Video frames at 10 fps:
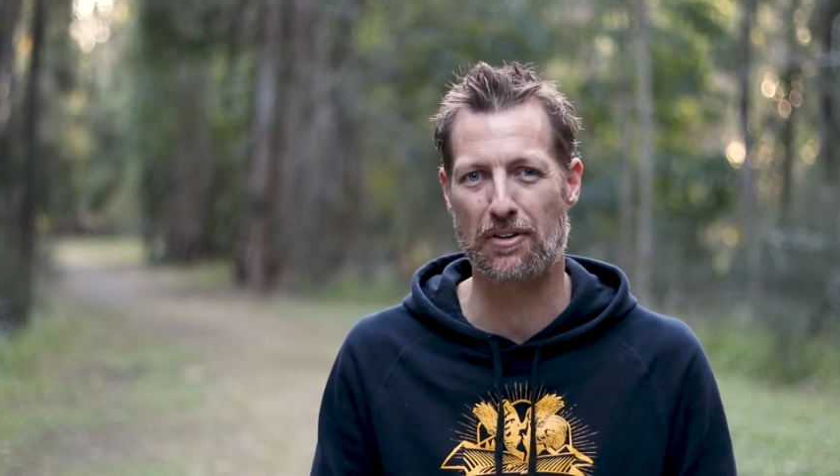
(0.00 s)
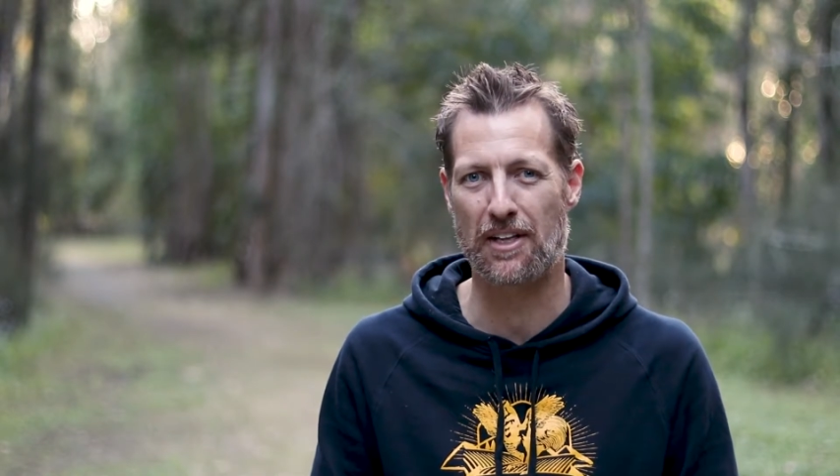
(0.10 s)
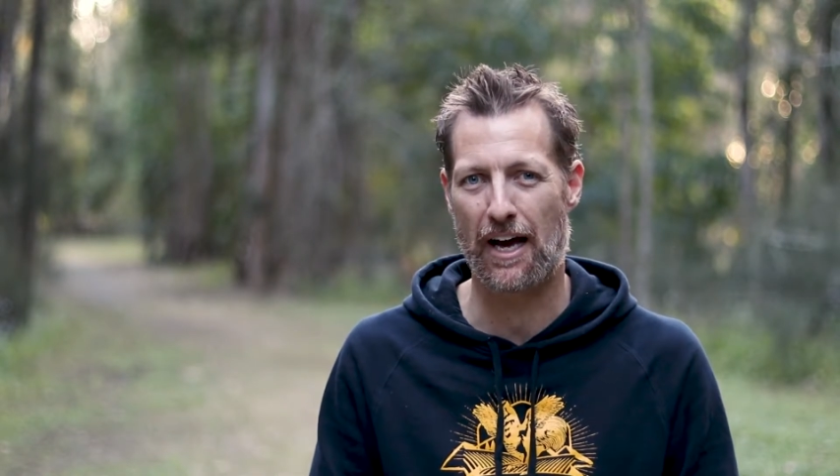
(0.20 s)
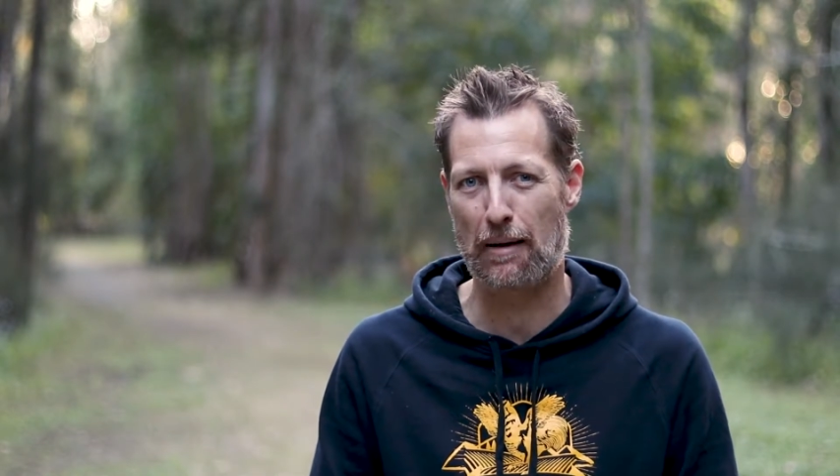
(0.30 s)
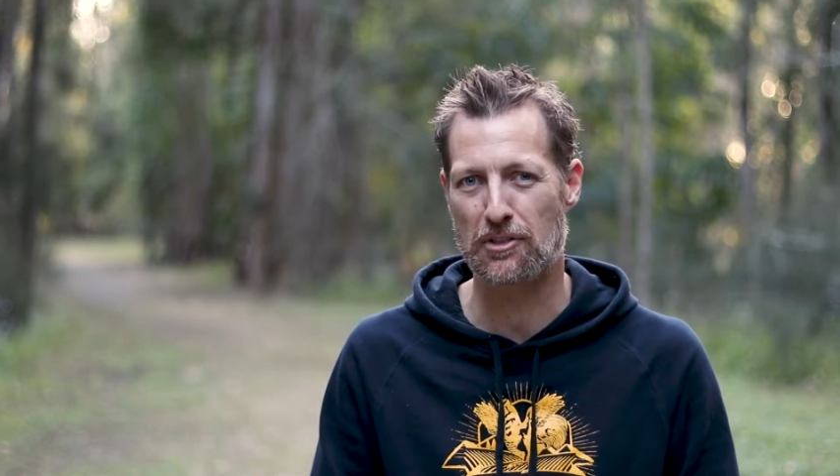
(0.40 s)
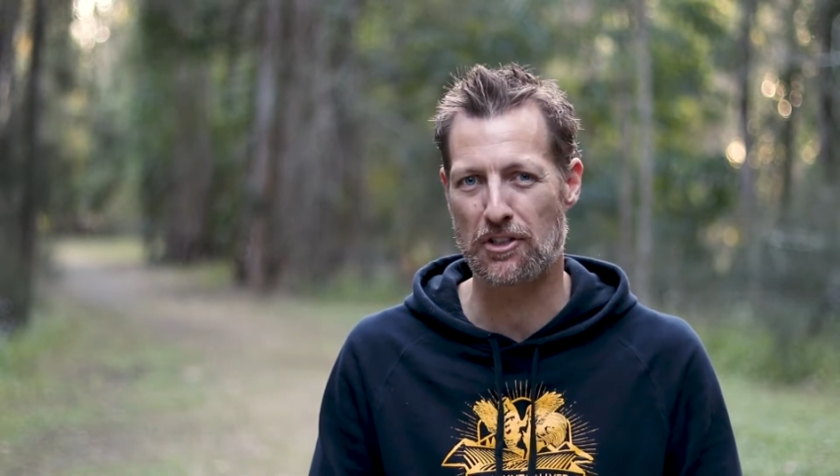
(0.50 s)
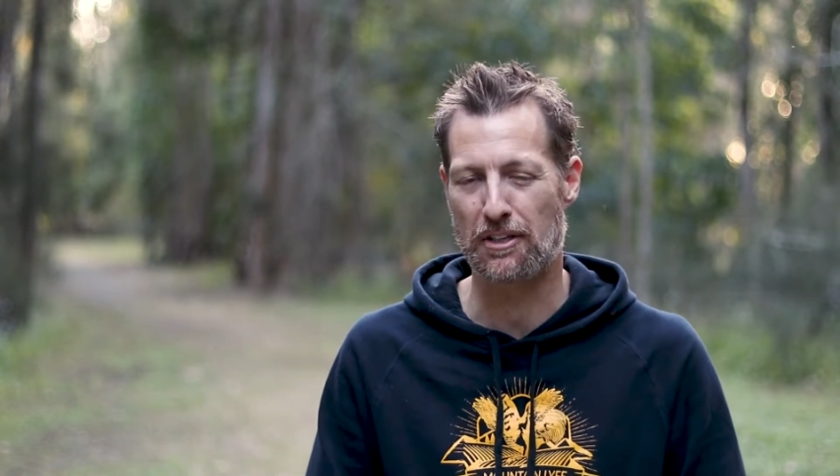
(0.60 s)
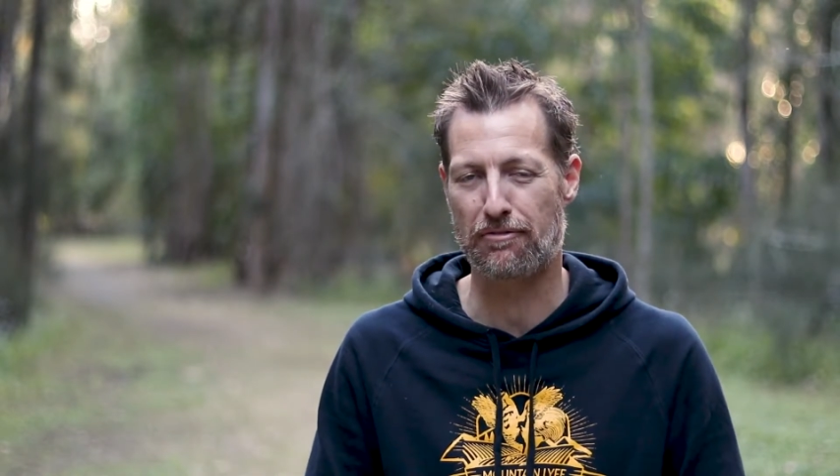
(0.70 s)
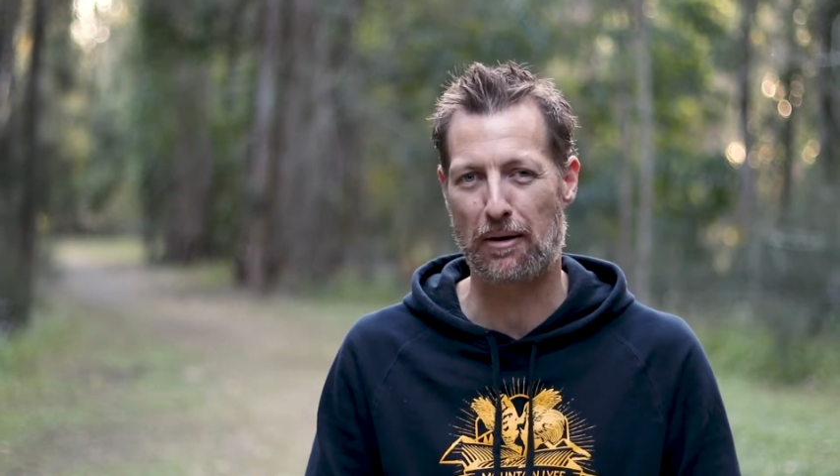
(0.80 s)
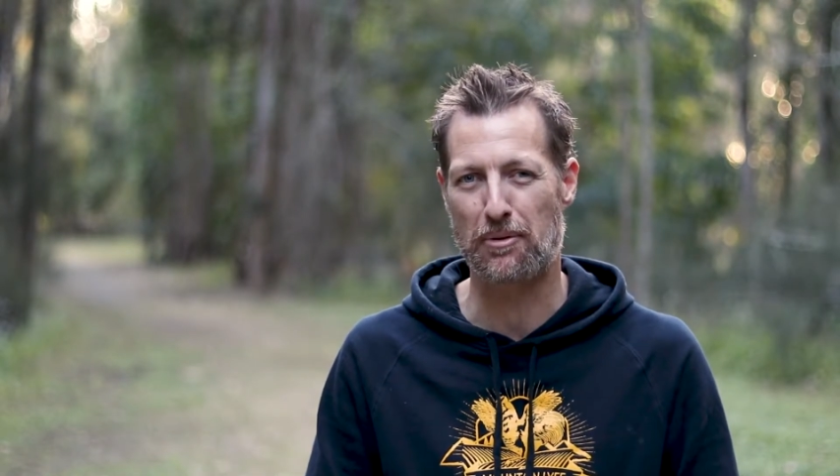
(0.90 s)
and they're
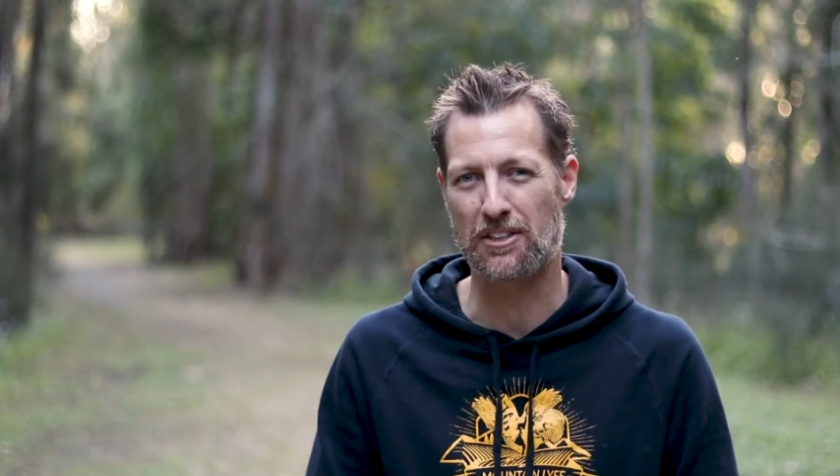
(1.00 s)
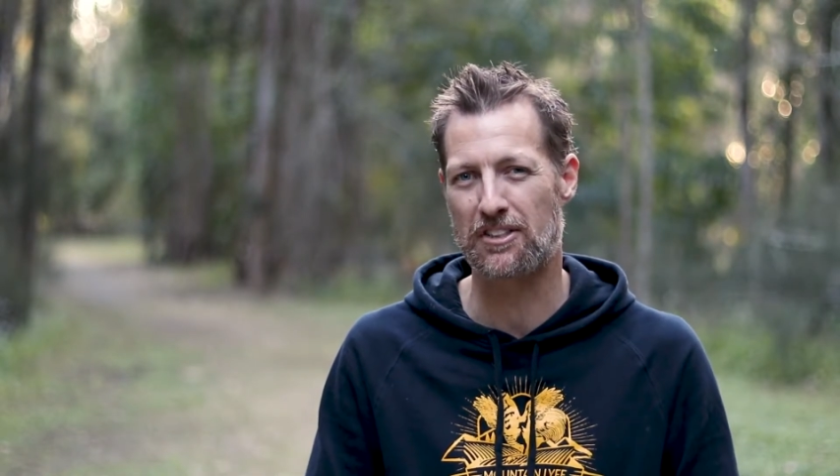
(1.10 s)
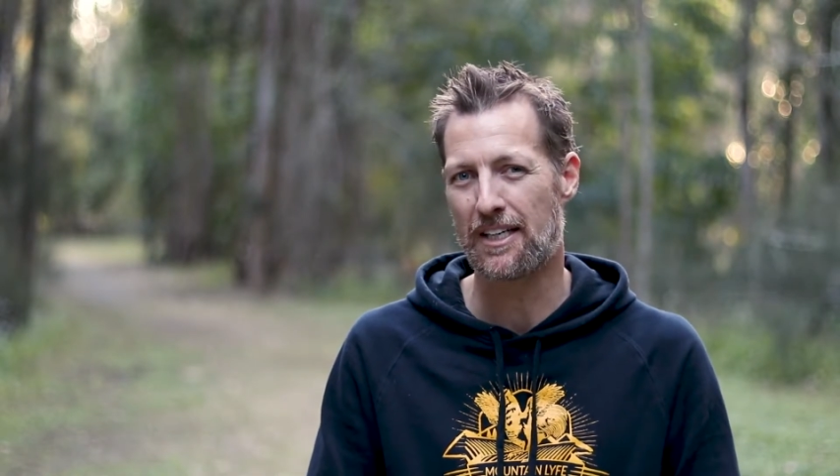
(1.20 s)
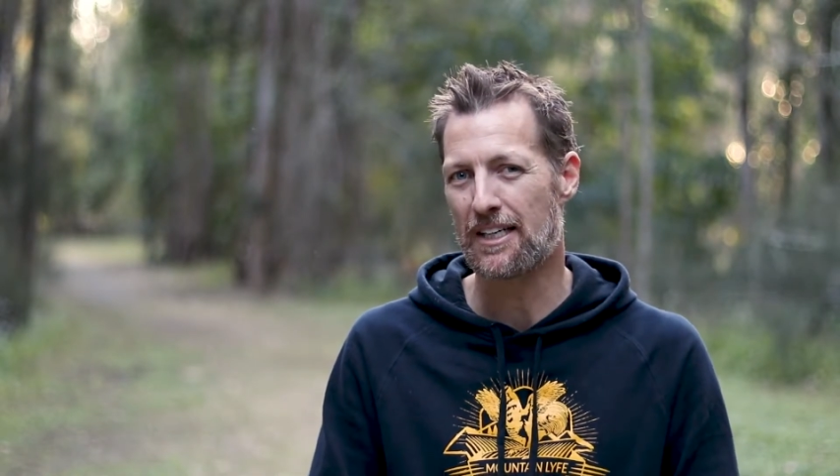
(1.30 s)
absolutely fabulous.